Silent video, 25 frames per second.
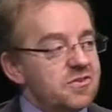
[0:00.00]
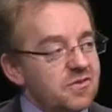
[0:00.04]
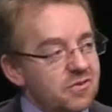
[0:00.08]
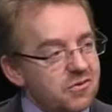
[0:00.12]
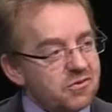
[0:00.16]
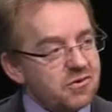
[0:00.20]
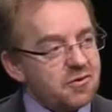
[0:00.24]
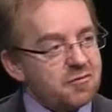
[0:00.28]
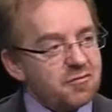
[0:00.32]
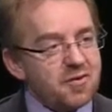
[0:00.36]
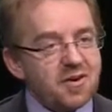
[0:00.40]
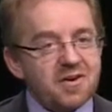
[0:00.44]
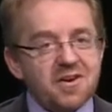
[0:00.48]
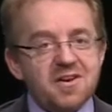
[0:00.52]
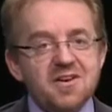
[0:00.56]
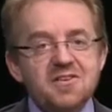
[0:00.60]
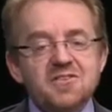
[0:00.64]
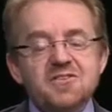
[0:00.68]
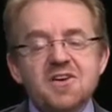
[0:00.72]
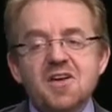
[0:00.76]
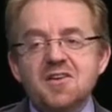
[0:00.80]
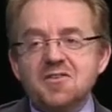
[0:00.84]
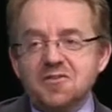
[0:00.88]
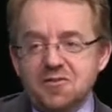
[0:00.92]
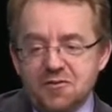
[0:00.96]
And those are very
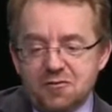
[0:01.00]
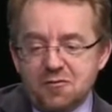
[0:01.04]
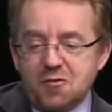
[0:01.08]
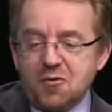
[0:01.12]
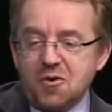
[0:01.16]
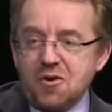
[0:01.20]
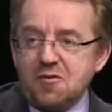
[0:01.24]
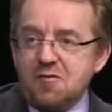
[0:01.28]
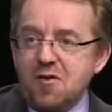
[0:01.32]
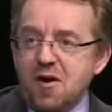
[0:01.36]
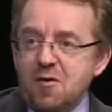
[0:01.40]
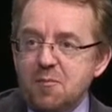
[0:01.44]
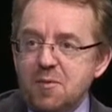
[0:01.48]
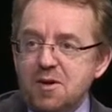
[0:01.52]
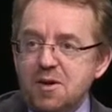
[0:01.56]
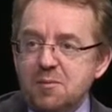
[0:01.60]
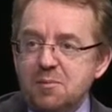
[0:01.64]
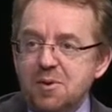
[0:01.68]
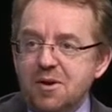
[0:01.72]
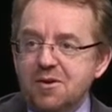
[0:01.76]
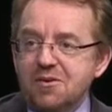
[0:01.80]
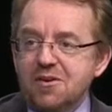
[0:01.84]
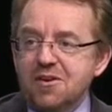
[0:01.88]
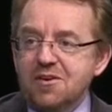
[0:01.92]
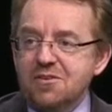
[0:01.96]
intense 45
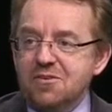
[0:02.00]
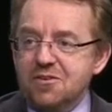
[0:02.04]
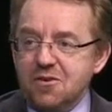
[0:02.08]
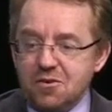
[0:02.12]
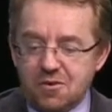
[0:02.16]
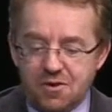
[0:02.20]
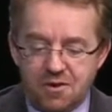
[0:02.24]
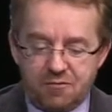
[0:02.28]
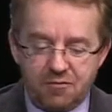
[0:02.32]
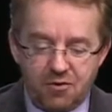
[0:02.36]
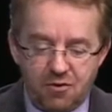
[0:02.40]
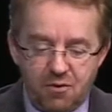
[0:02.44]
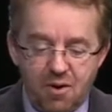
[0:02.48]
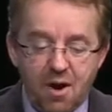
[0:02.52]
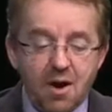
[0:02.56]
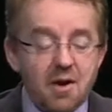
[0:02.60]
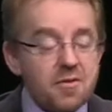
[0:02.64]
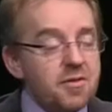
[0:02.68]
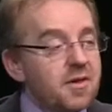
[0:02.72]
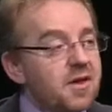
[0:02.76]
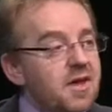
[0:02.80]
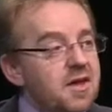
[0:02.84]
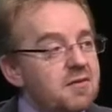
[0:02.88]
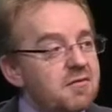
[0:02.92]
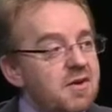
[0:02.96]
minute periods. So if you
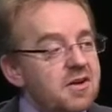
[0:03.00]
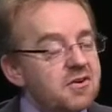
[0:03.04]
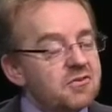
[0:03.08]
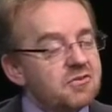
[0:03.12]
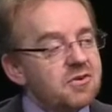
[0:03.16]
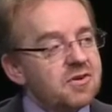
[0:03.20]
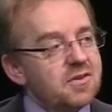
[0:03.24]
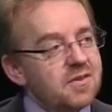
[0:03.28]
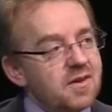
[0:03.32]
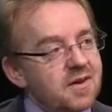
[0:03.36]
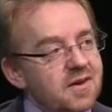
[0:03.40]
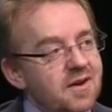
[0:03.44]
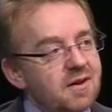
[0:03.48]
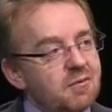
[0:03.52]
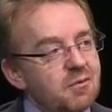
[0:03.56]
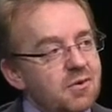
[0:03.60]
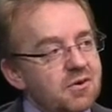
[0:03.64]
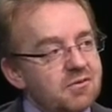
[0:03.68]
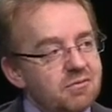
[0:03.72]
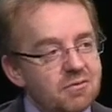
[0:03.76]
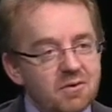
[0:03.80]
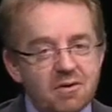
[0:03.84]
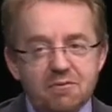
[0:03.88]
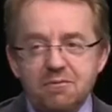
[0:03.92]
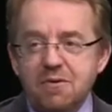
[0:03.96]
are thinking of entering, then I
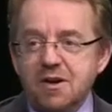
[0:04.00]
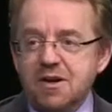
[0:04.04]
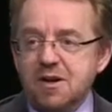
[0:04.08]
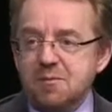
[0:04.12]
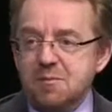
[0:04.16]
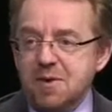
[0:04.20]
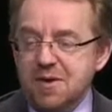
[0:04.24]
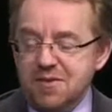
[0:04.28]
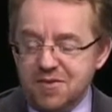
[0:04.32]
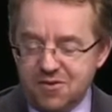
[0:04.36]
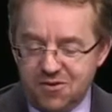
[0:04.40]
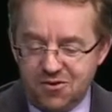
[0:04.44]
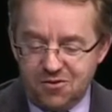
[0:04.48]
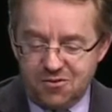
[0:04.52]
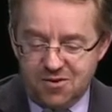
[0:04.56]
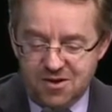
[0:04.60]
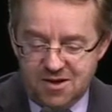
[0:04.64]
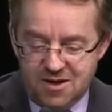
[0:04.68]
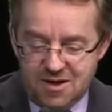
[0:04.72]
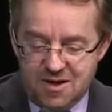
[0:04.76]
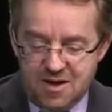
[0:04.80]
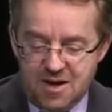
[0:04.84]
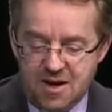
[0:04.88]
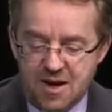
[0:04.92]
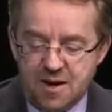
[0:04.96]
would recommend that you
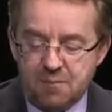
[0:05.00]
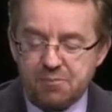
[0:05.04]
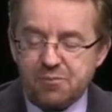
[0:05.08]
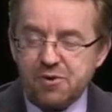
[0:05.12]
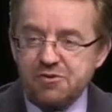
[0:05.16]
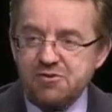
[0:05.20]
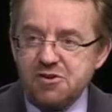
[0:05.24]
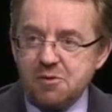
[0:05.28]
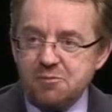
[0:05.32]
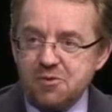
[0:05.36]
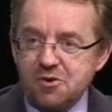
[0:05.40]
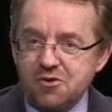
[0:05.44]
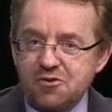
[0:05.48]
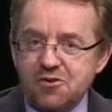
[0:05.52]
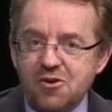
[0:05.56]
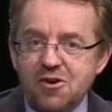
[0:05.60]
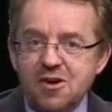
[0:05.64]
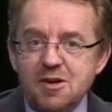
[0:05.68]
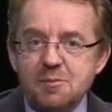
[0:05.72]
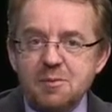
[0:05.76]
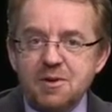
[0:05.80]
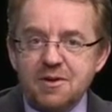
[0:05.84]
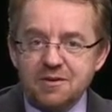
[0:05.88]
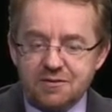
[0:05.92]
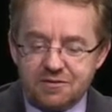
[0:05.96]
uh, brush up your
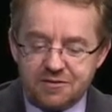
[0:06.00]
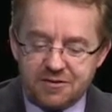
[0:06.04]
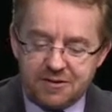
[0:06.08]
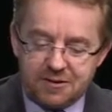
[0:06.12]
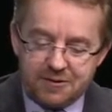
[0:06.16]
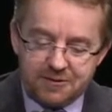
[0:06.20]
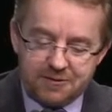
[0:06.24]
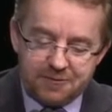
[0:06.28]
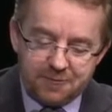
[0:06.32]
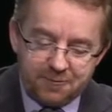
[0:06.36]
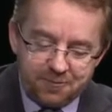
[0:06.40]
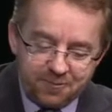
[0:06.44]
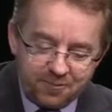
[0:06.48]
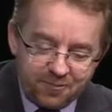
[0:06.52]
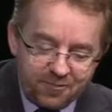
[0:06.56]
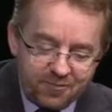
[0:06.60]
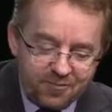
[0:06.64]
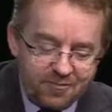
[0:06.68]
typing skills.